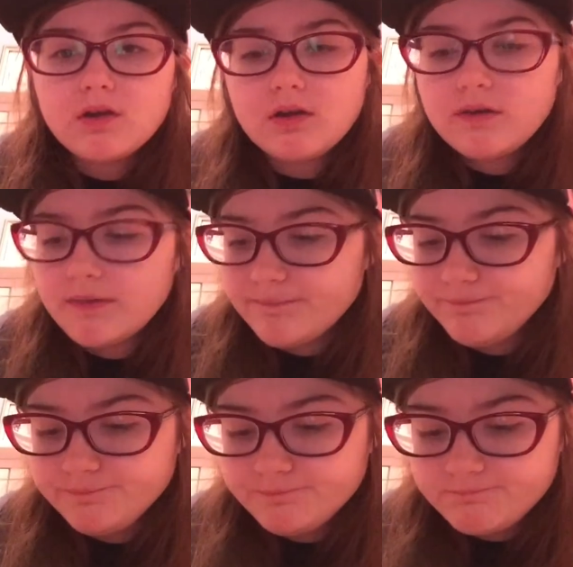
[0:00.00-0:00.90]

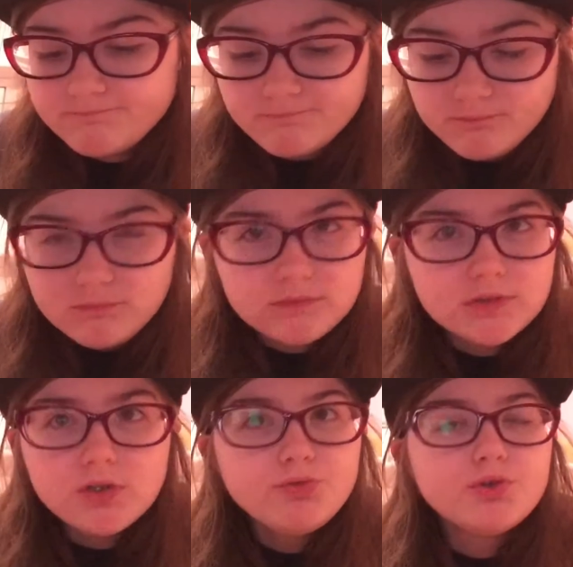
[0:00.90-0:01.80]
Um,
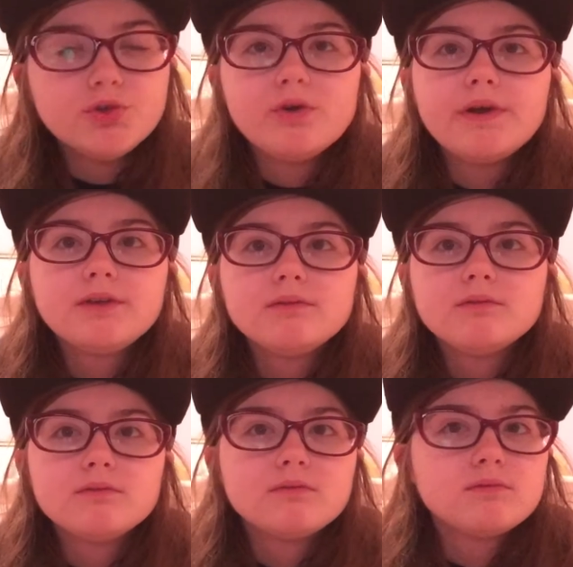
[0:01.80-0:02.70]
don't do it,
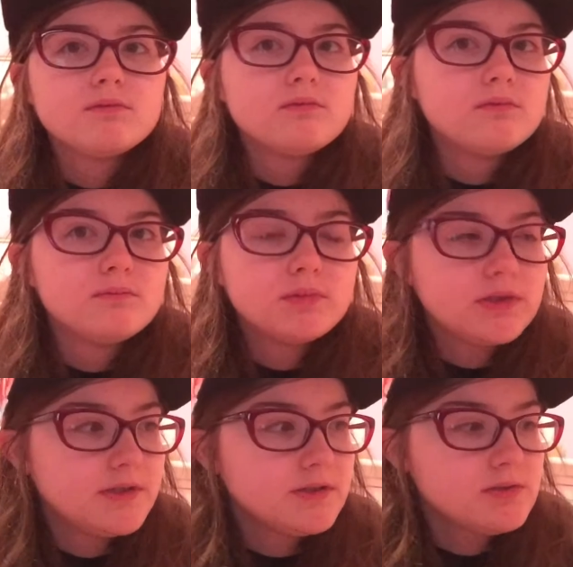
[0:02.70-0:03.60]

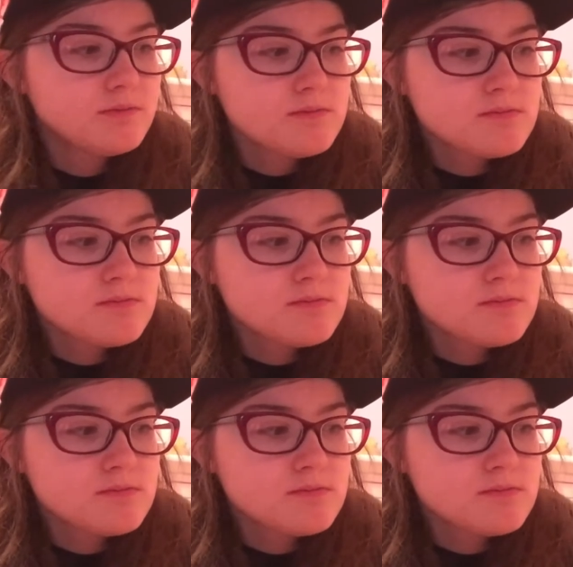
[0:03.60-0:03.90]
please.